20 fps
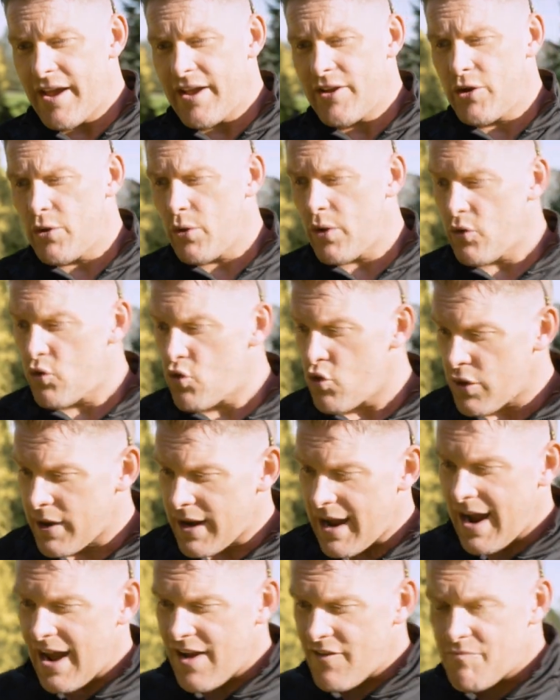and you already
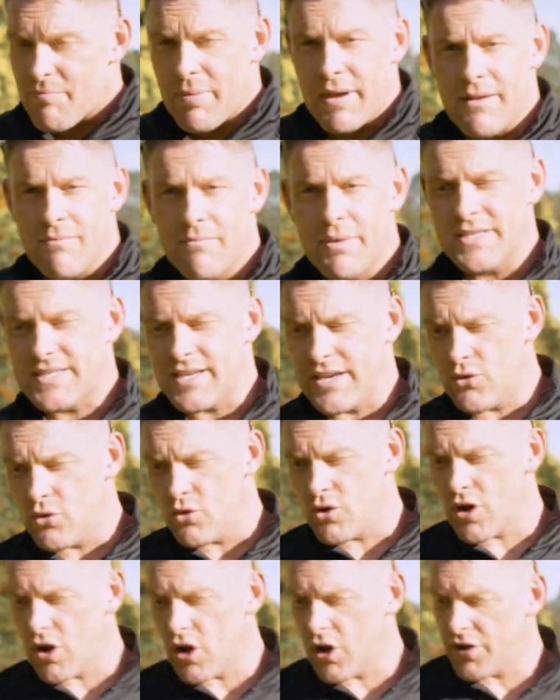have been busy in
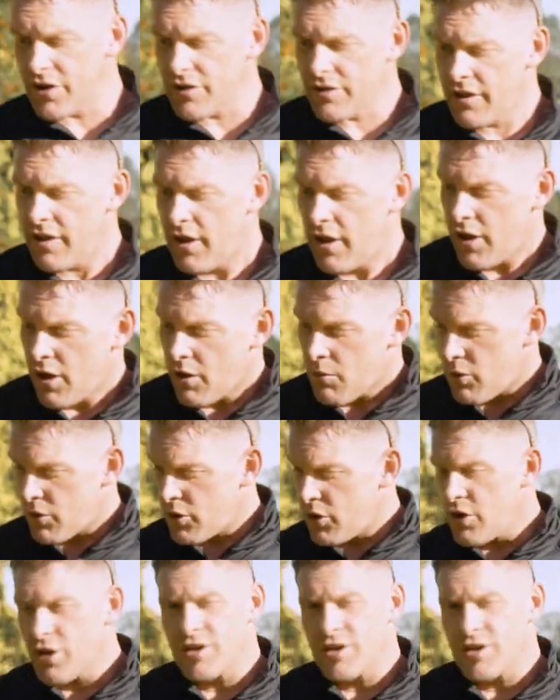your garden, well, you